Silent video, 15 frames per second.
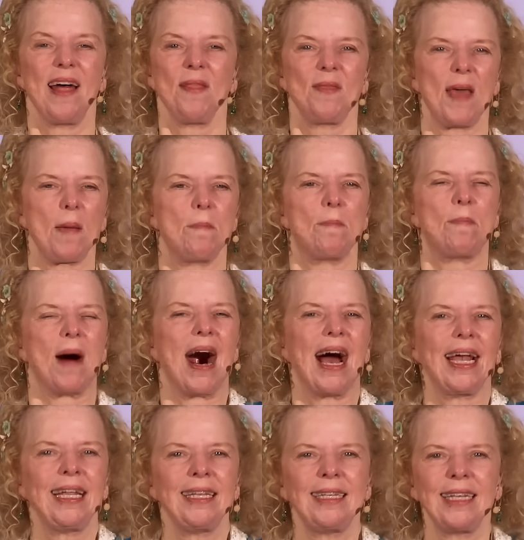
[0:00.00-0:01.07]
They
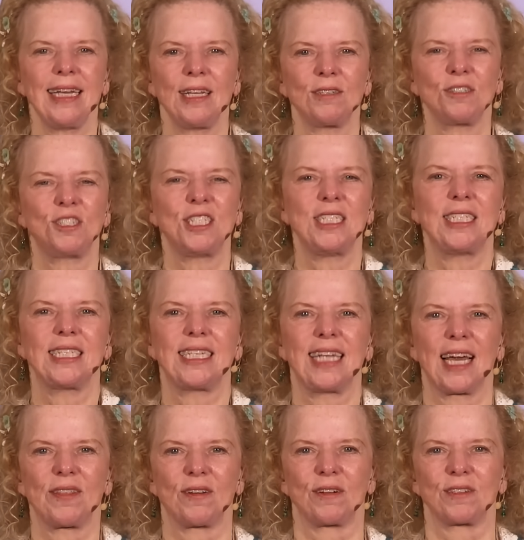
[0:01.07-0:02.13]
bind energy
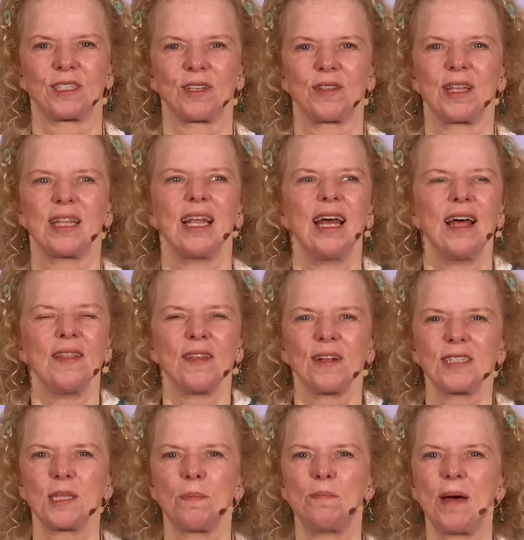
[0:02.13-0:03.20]
together so that
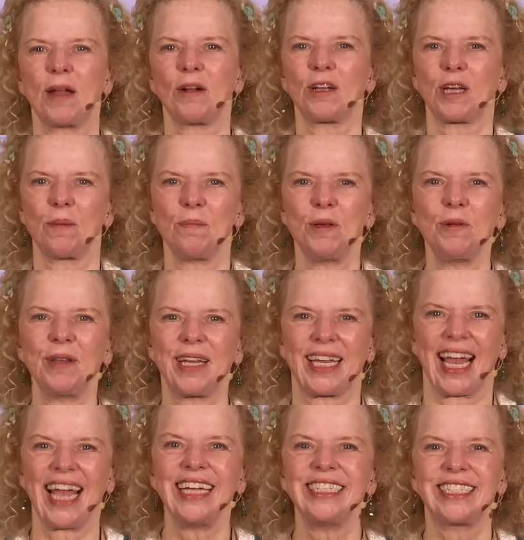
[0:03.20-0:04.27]
there's a better
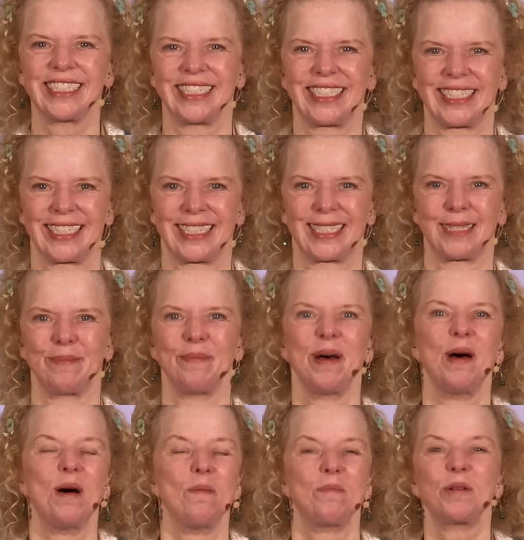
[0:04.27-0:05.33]
communication system
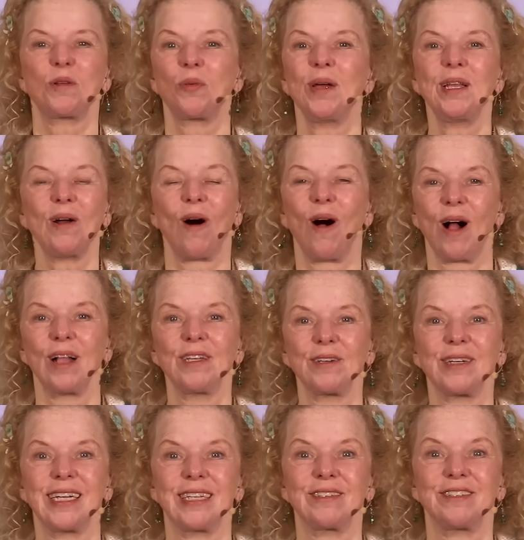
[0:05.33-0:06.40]
between all
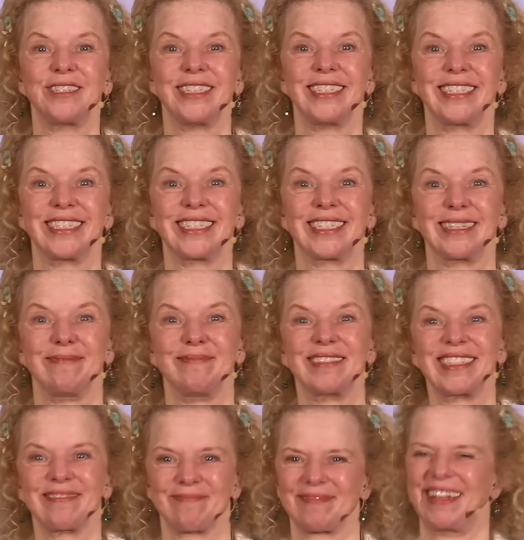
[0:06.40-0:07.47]
your energy
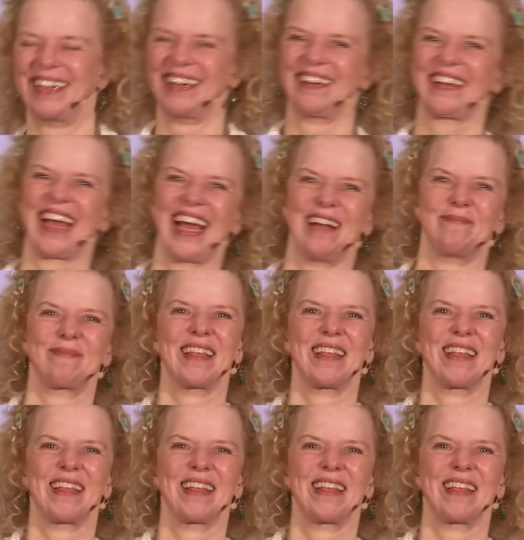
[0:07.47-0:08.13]
systems. Okay,